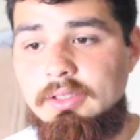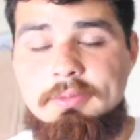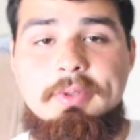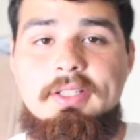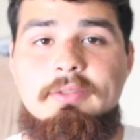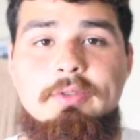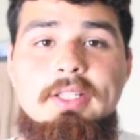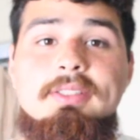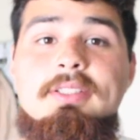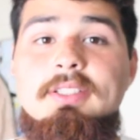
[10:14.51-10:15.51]
there's plenty of
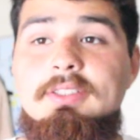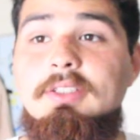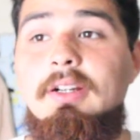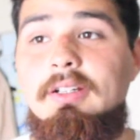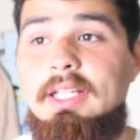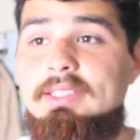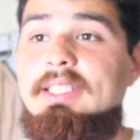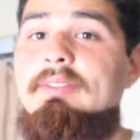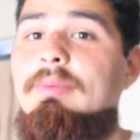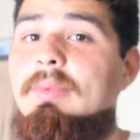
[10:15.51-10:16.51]
ways to just start like
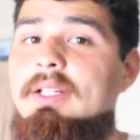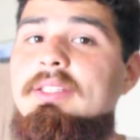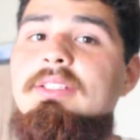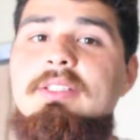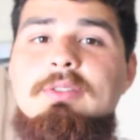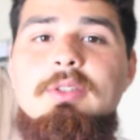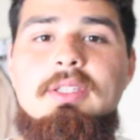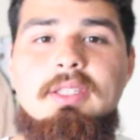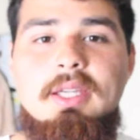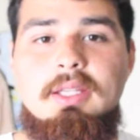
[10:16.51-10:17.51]
saving money just so
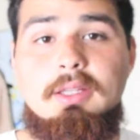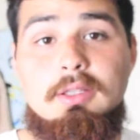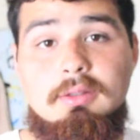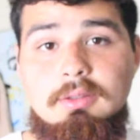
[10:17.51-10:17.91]
you can get